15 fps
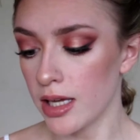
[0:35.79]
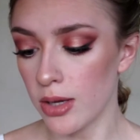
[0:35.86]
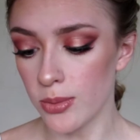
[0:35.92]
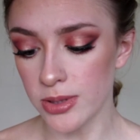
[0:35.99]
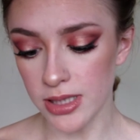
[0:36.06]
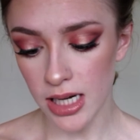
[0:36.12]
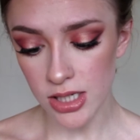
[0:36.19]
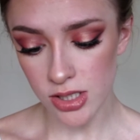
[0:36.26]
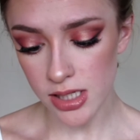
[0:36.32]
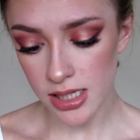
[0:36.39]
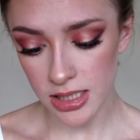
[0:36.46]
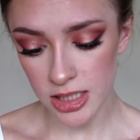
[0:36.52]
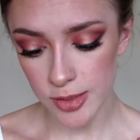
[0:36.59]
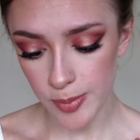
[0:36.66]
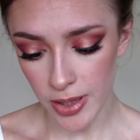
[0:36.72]
It was
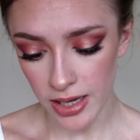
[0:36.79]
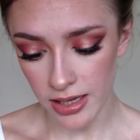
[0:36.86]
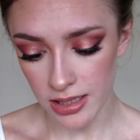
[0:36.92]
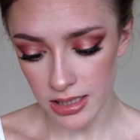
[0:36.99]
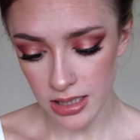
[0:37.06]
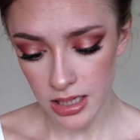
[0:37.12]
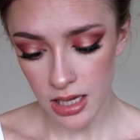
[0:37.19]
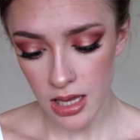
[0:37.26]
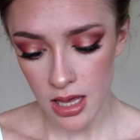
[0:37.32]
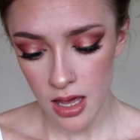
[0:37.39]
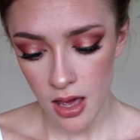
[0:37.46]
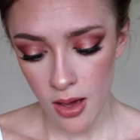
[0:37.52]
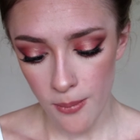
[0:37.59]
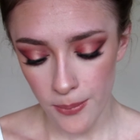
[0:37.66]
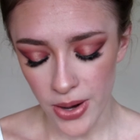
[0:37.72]
actually inspired
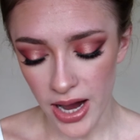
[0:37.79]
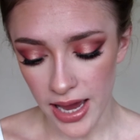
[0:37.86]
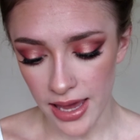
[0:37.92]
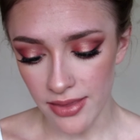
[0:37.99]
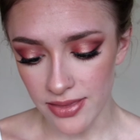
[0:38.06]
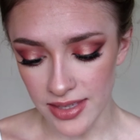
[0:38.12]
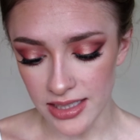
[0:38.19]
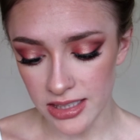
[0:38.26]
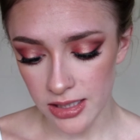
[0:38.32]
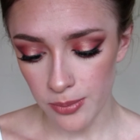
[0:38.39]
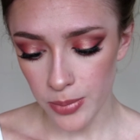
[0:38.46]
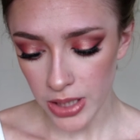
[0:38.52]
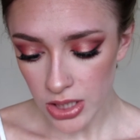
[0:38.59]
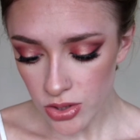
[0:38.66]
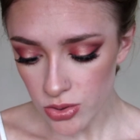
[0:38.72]
by this
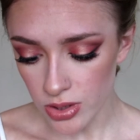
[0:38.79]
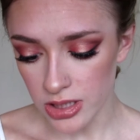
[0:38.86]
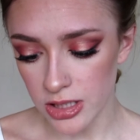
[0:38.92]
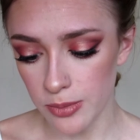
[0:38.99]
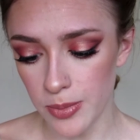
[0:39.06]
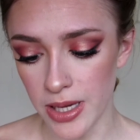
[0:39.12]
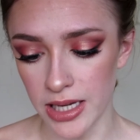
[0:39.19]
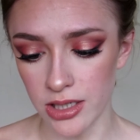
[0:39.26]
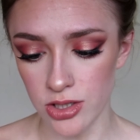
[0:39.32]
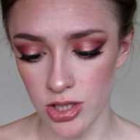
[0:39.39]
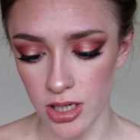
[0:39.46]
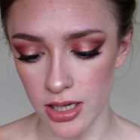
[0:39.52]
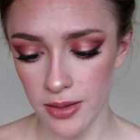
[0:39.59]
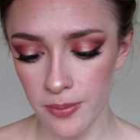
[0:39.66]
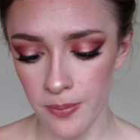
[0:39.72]
Pinterest
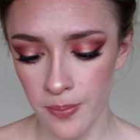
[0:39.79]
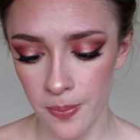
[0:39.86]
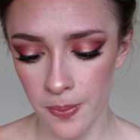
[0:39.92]
picture.